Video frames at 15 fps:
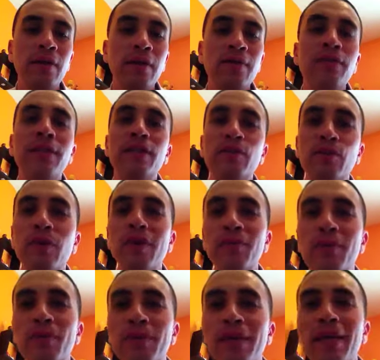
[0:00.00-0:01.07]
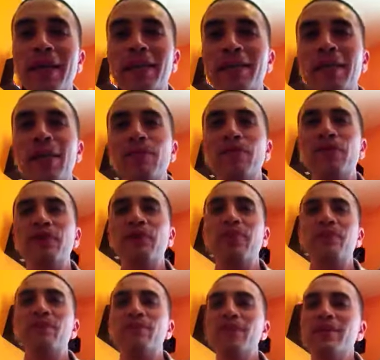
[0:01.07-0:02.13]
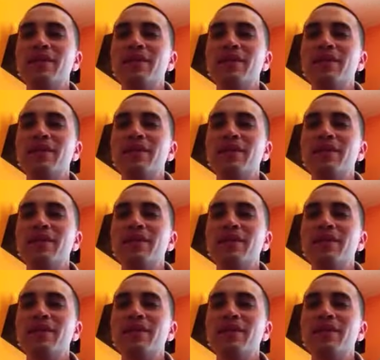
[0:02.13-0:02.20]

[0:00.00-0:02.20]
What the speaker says: fix what I'm doing next time for y'all.